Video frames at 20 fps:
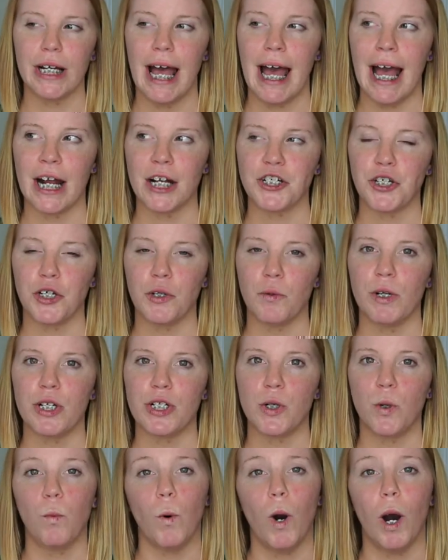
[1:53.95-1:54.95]
I actually went
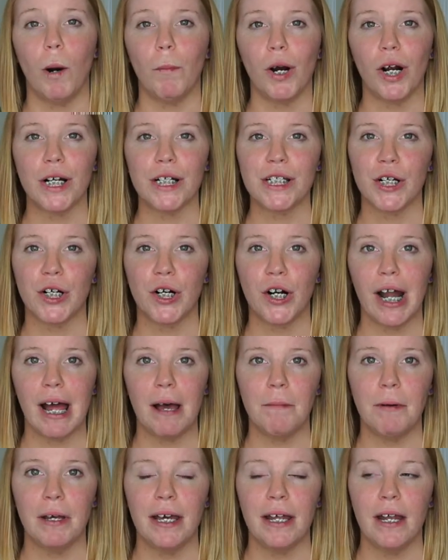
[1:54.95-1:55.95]
to Walmart to
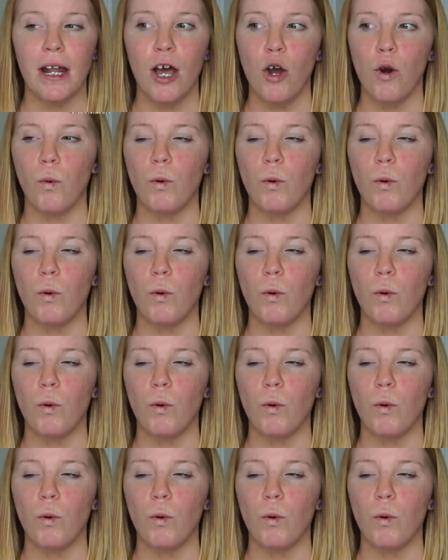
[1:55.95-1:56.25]
grab it,